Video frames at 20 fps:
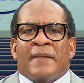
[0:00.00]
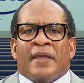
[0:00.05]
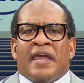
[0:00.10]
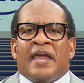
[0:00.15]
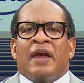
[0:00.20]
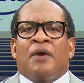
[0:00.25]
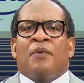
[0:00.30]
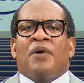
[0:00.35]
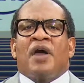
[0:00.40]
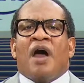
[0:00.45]

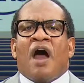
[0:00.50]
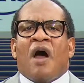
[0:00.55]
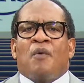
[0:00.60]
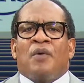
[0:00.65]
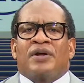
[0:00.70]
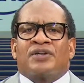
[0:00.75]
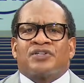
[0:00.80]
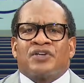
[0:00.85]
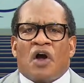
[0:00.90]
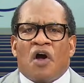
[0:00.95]
Here we are,
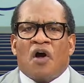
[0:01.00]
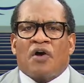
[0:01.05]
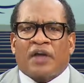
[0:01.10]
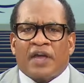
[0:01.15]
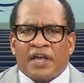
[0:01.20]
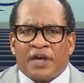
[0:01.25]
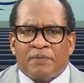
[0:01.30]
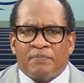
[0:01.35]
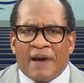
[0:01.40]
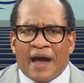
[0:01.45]
we're
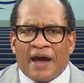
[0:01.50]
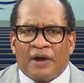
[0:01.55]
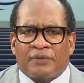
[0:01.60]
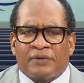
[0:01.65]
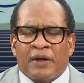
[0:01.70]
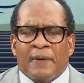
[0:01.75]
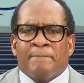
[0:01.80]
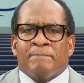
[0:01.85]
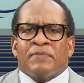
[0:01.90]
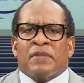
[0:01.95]
talking about,